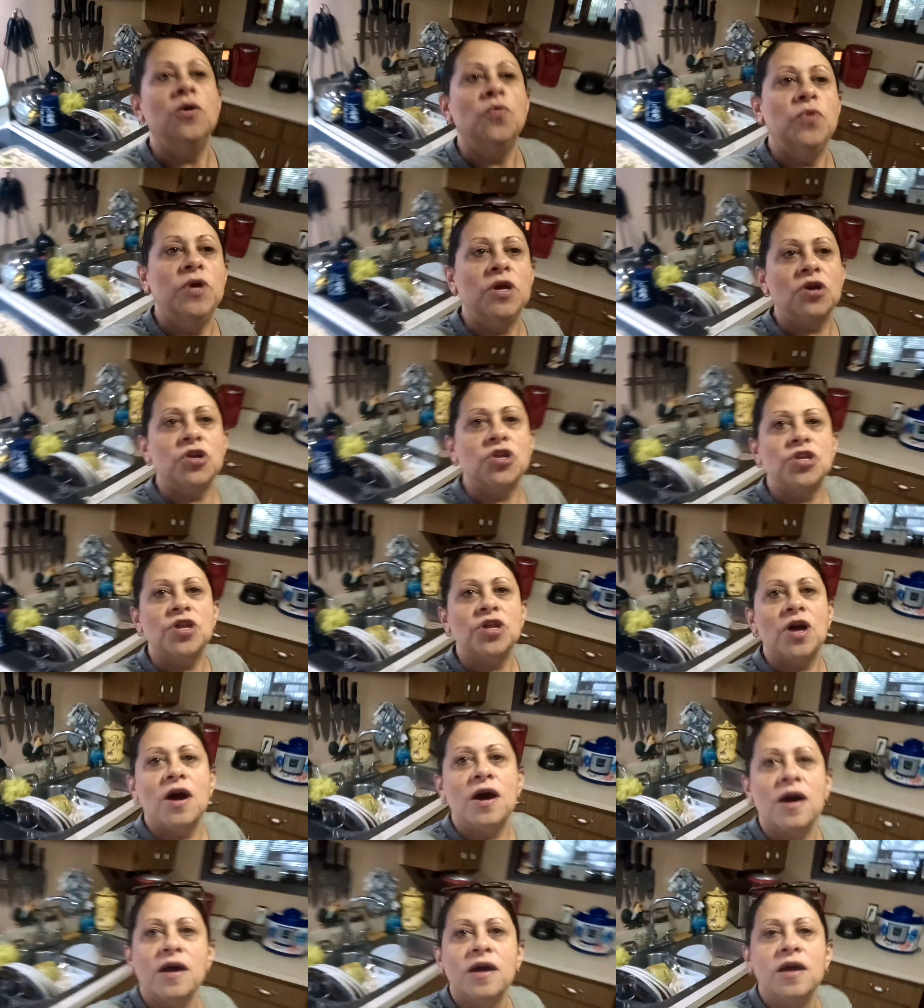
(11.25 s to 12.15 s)
We are
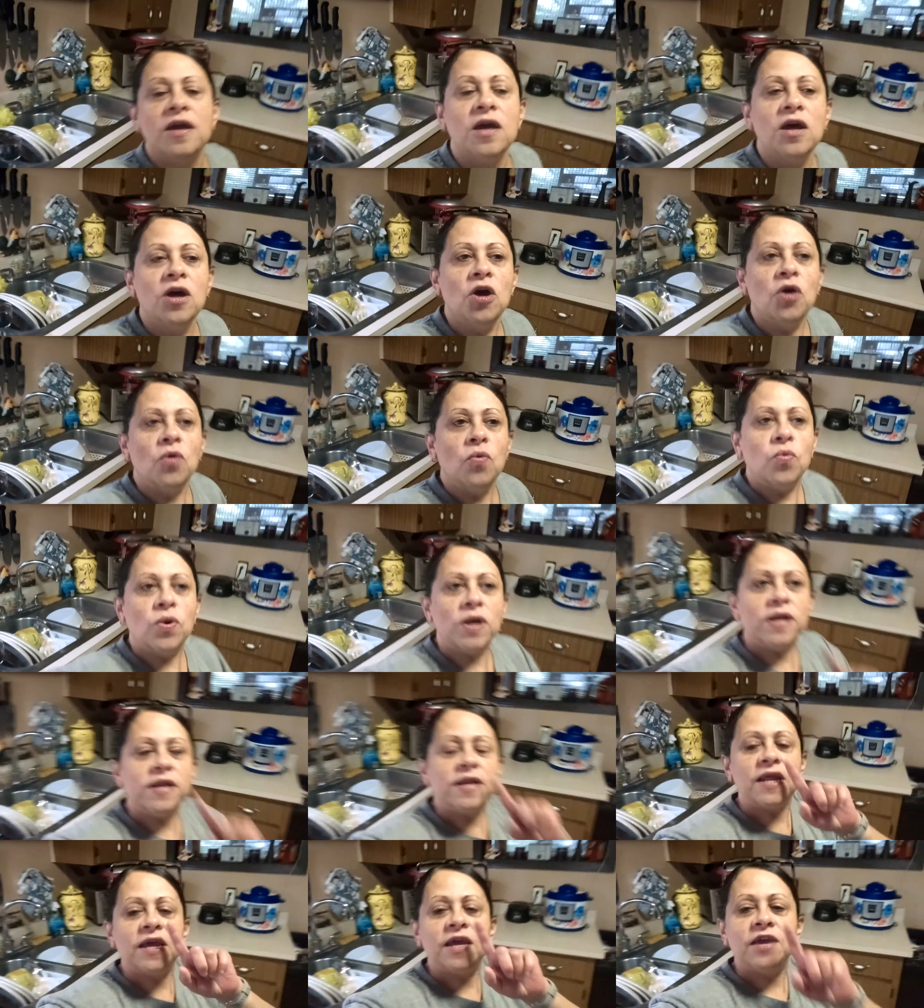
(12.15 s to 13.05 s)
shy
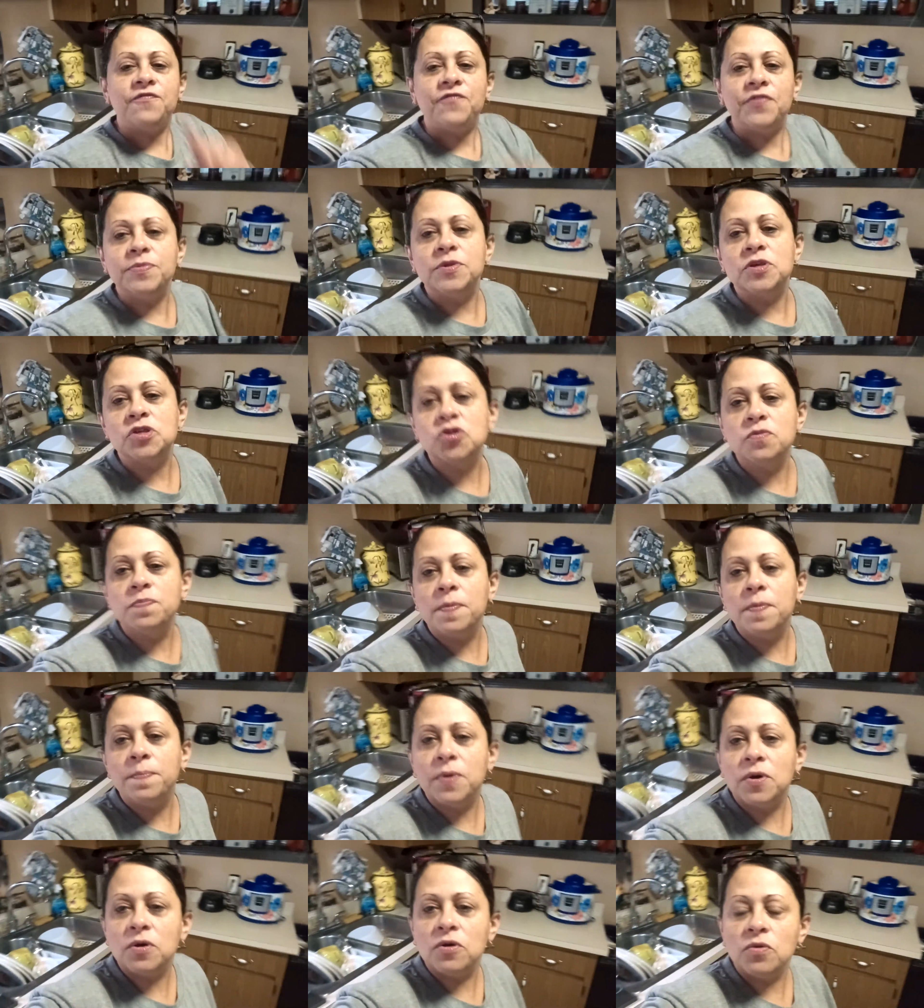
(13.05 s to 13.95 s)
one day from the
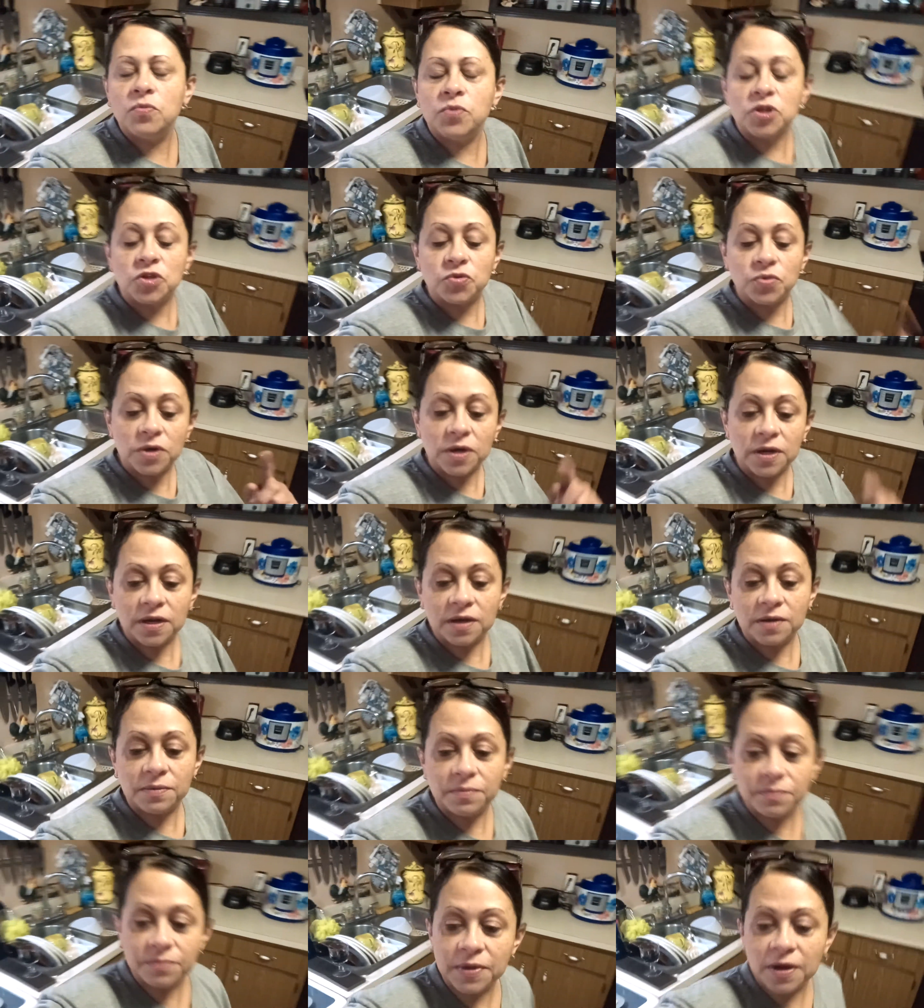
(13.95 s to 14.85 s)
Super Bowl, which we're
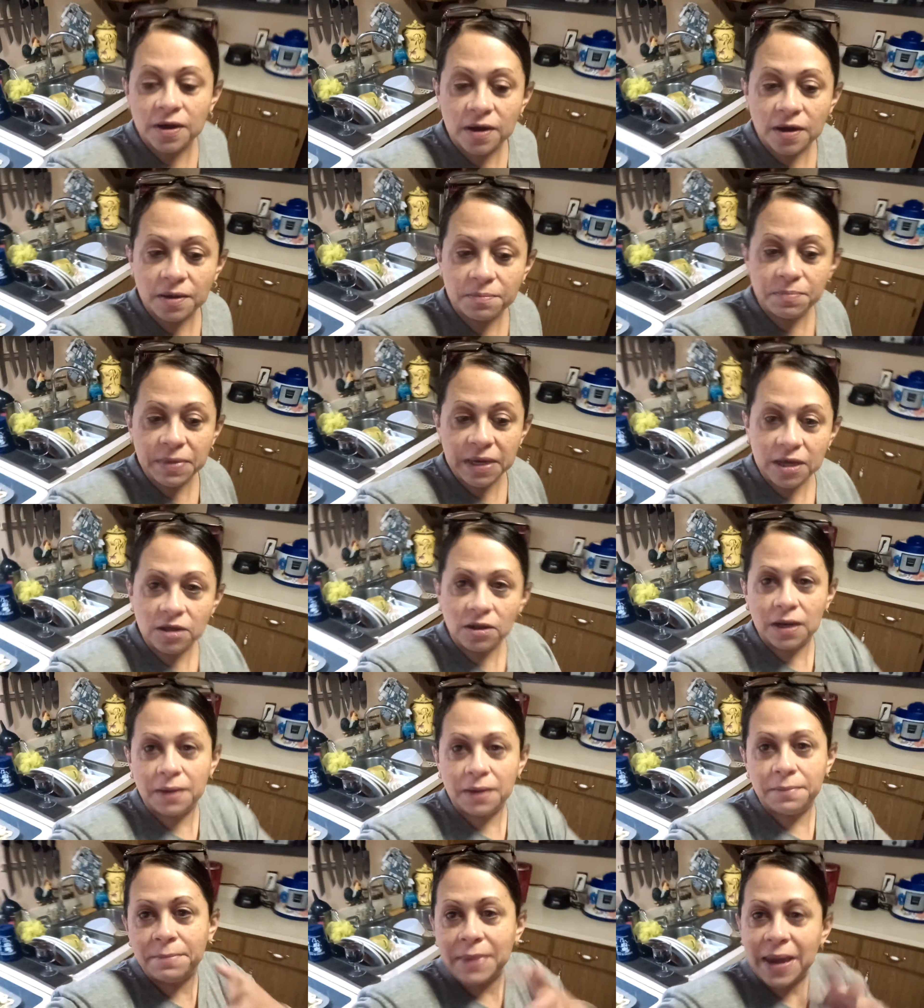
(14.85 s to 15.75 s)
gonna uh,
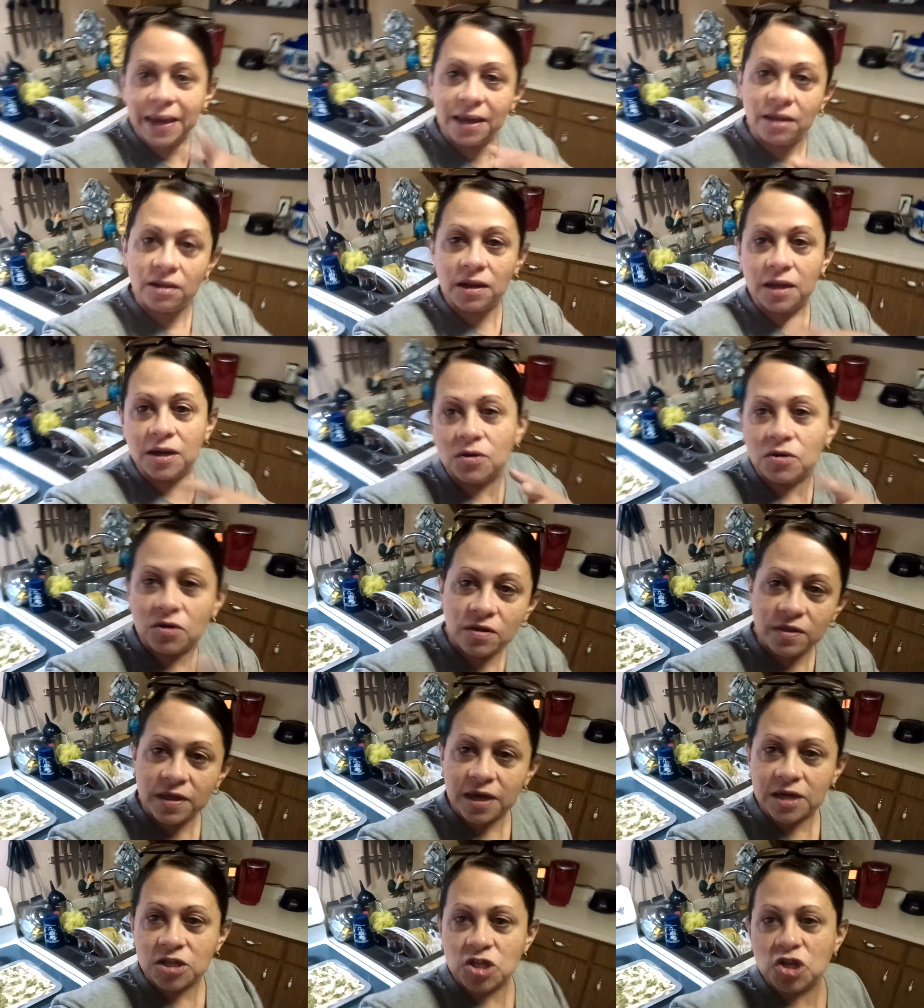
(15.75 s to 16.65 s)
mingle and mangle and
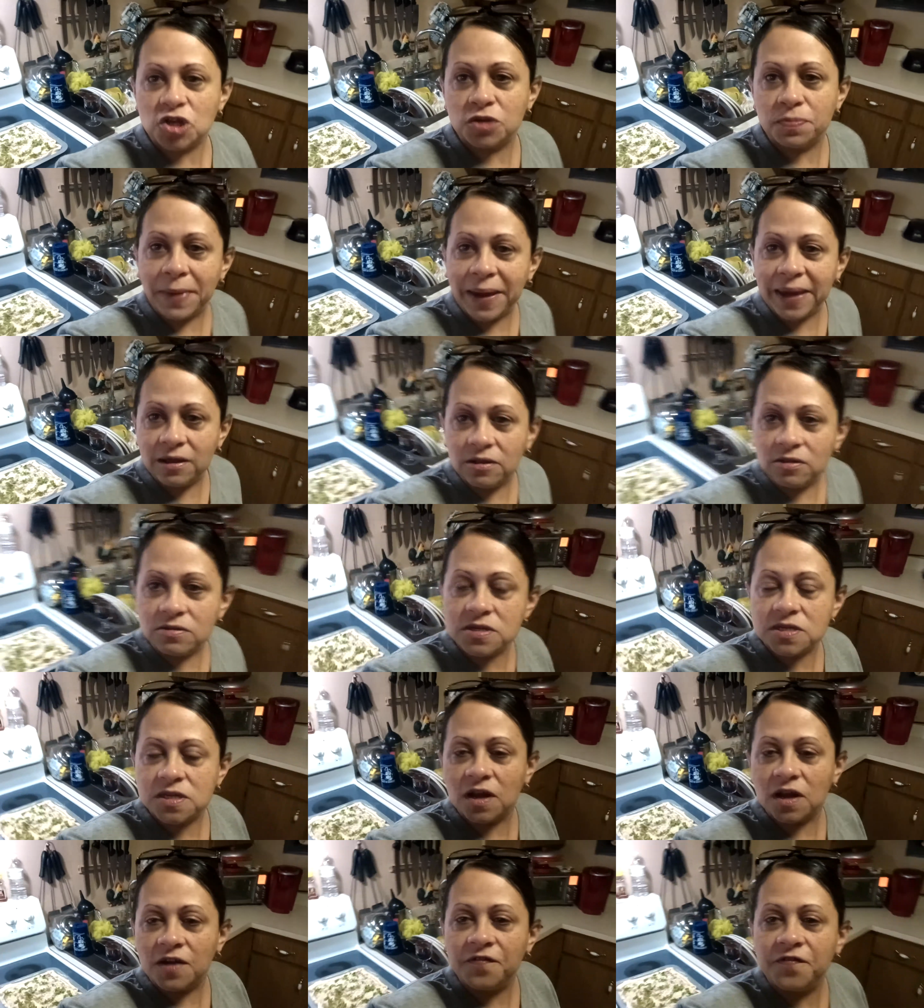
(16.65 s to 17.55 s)
all that schmangle
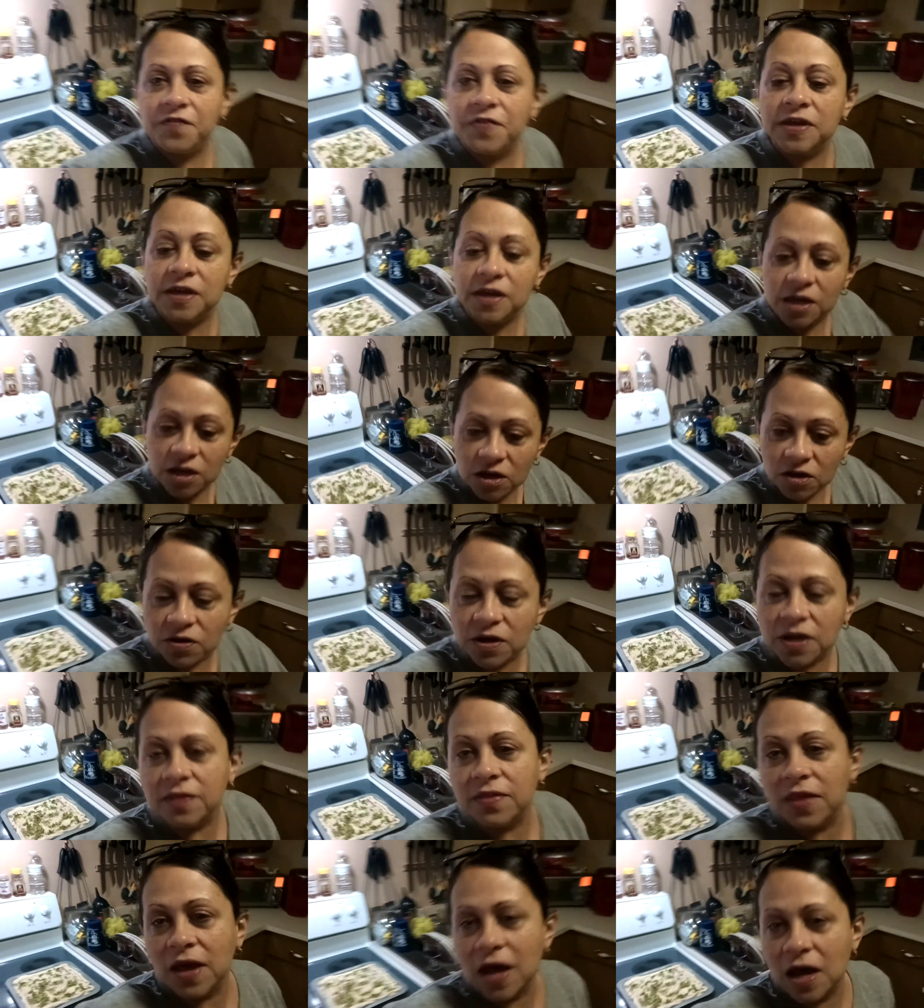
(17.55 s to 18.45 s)
stuff here
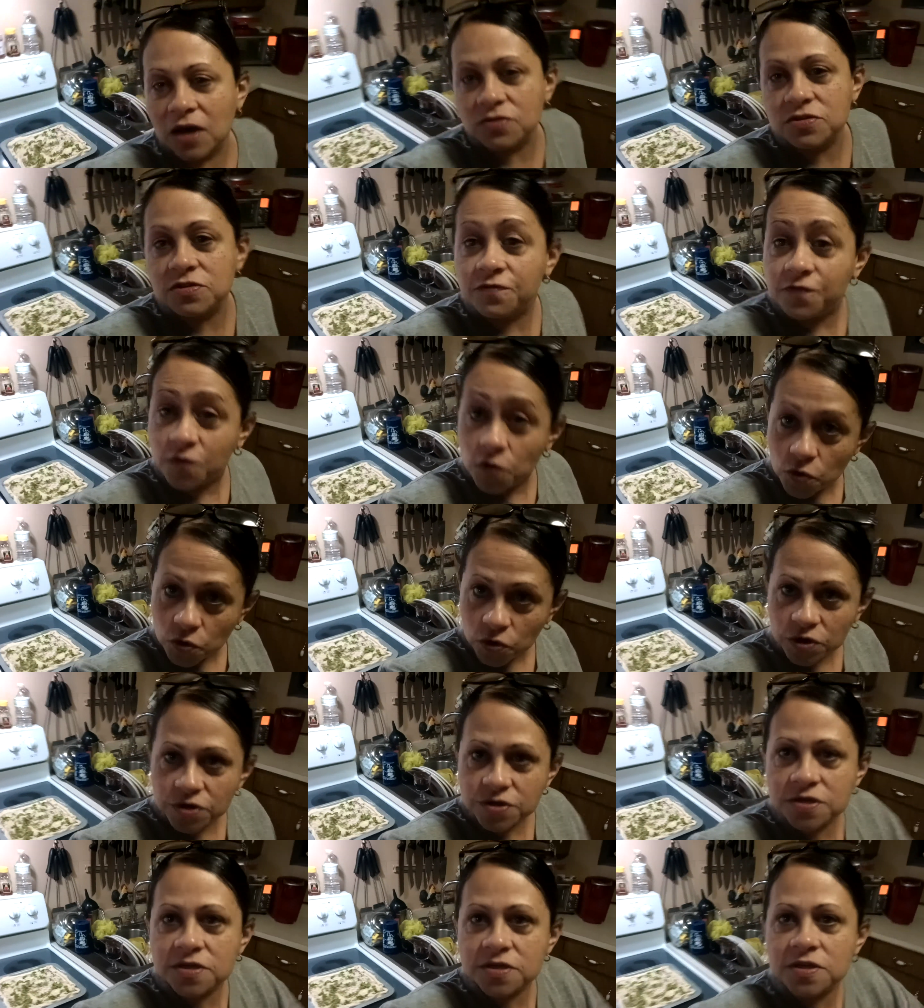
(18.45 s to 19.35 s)
in the house, of
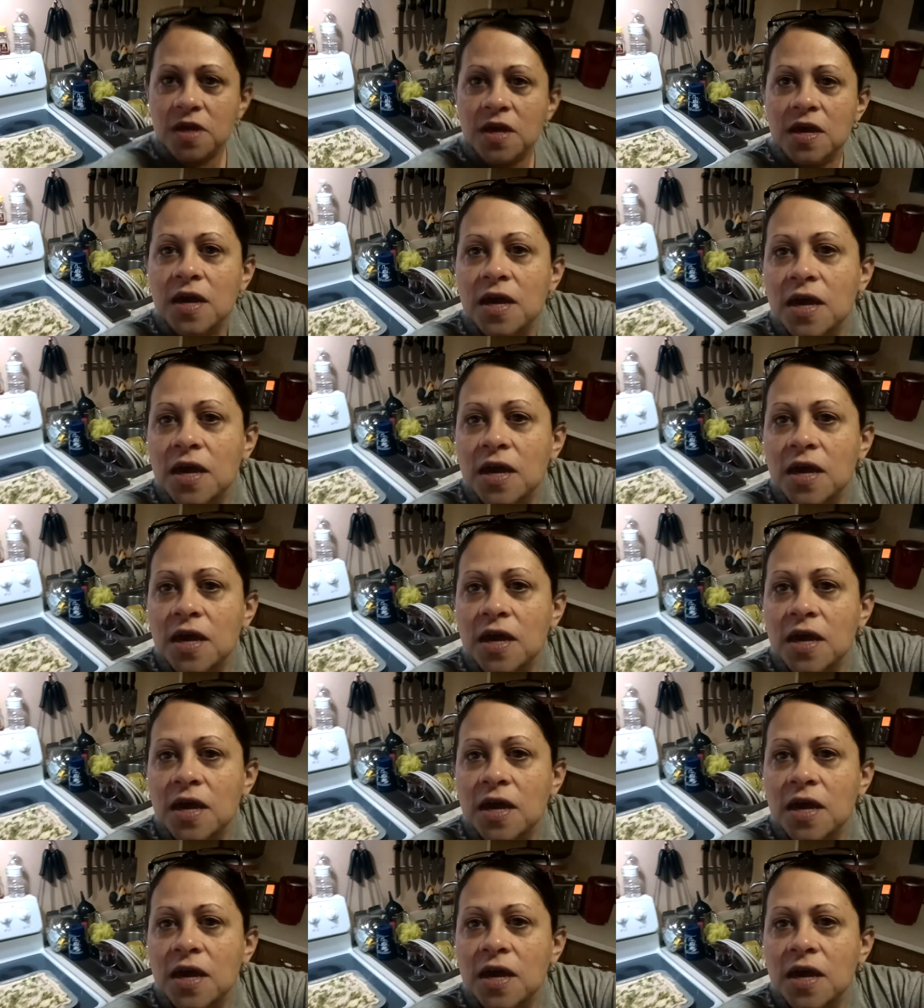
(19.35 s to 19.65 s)
course.